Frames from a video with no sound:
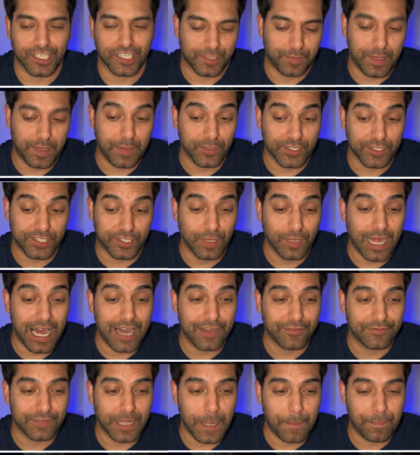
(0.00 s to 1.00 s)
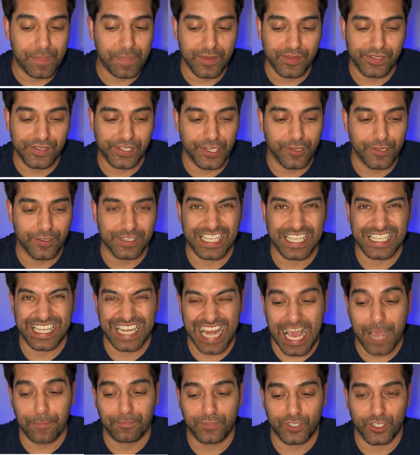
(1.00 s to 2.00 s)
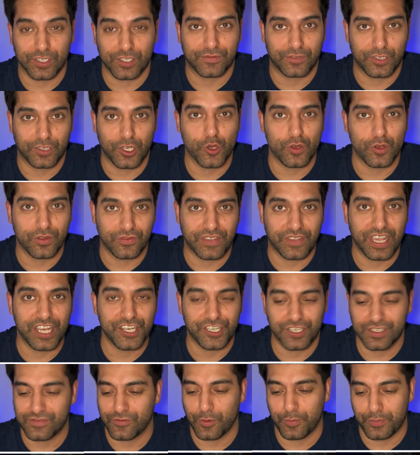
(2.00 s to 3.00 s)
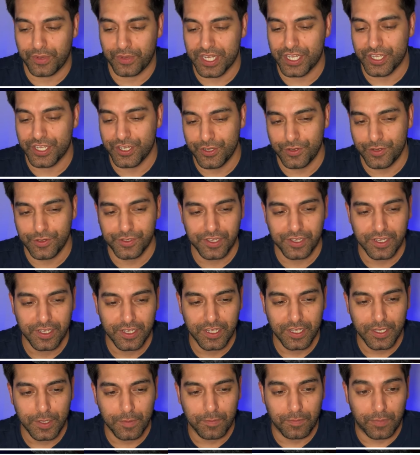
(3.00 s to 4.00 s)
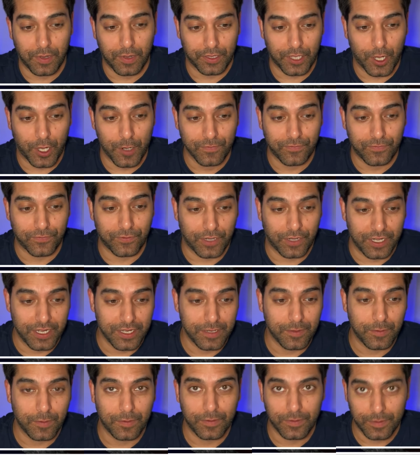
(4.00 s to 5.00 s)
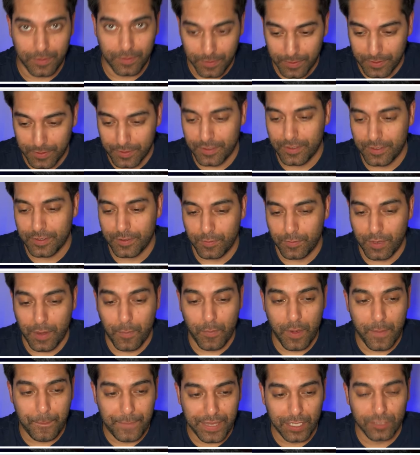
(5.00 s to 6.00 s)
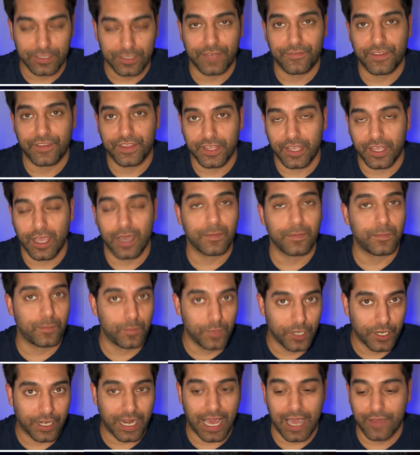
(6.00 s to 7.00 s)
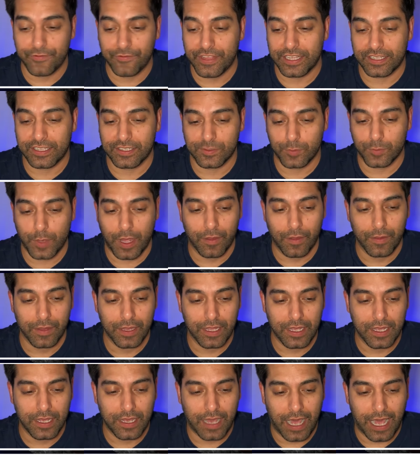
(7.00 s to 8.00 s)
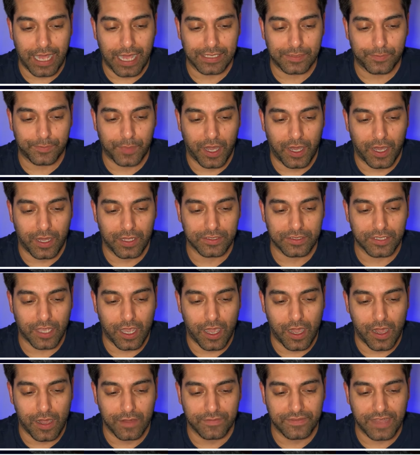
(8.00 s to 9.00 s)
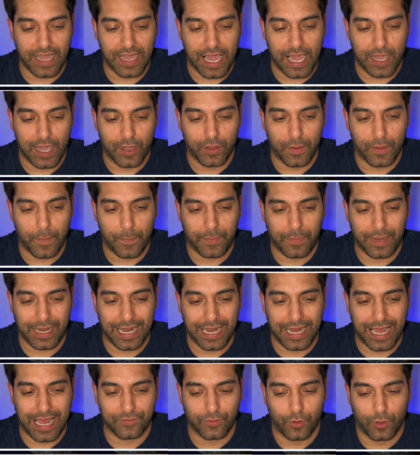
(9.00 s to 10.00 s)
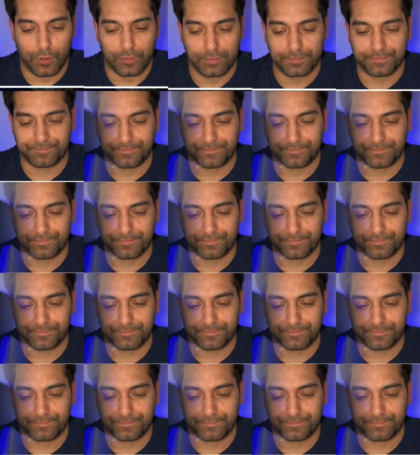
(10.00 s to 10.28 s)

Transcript: Because people still have BBC News as an app just for the notifications for breaking news. But hopefully, when we build everything up, we're going to have that as well as part of our platform.